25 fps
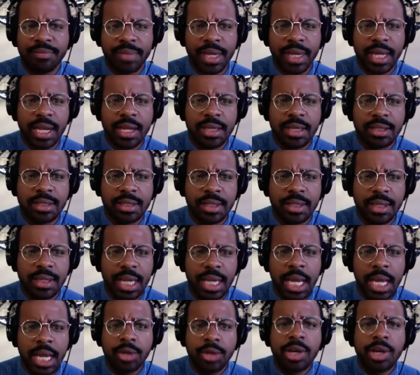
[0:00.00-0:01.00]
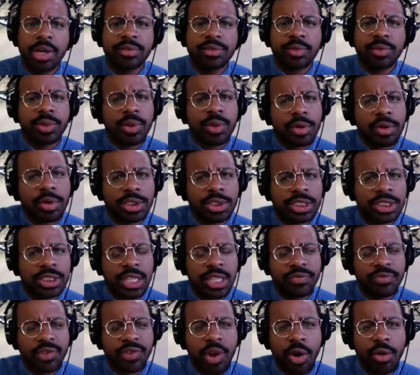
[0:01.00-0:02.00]
minutes. You don't have to record
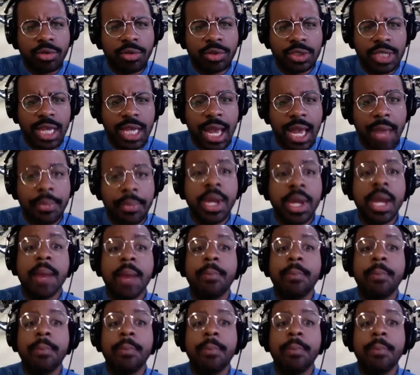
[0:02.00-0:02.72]
yourself the whole time,